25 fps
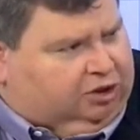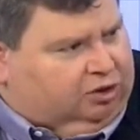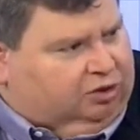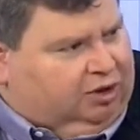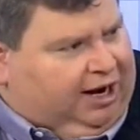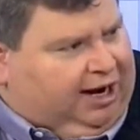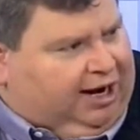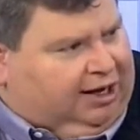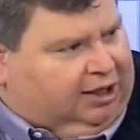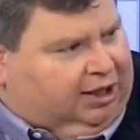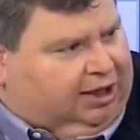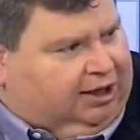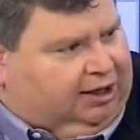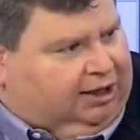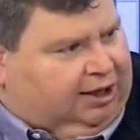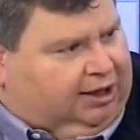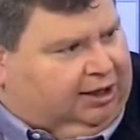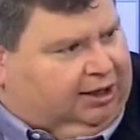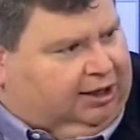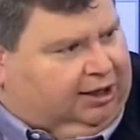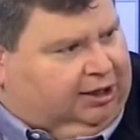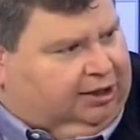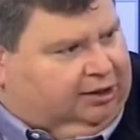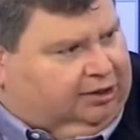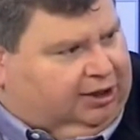of land that
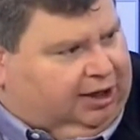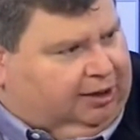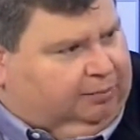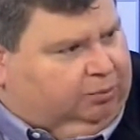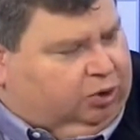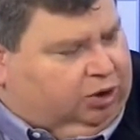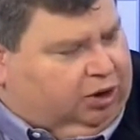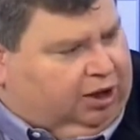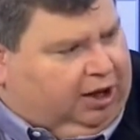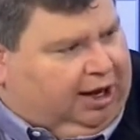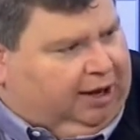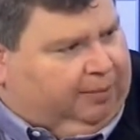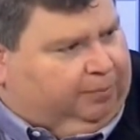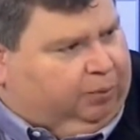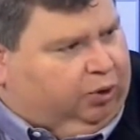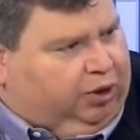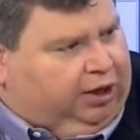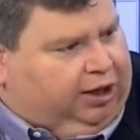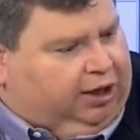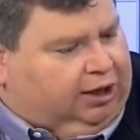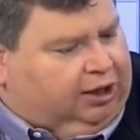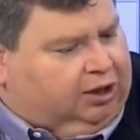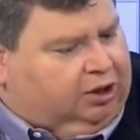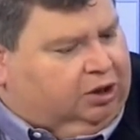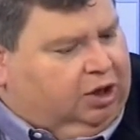he's able to
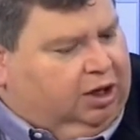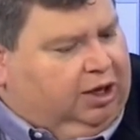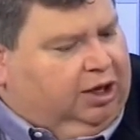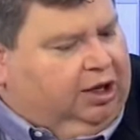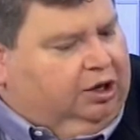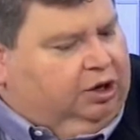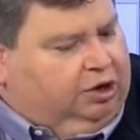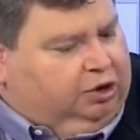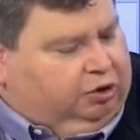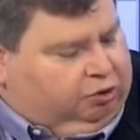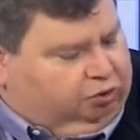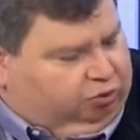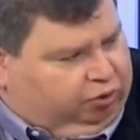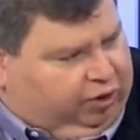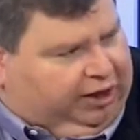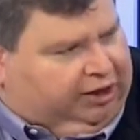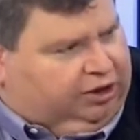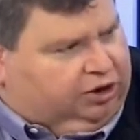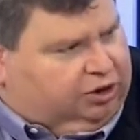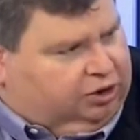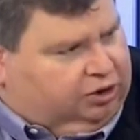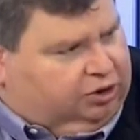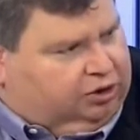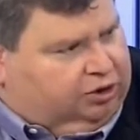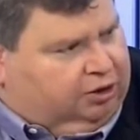operate and
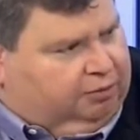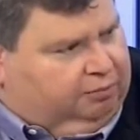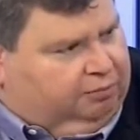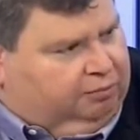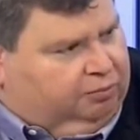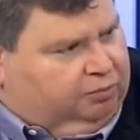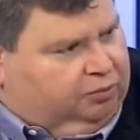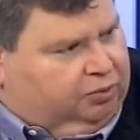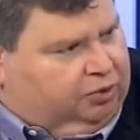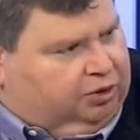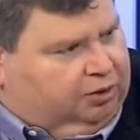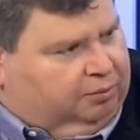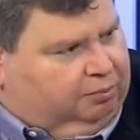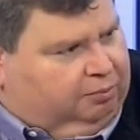raises some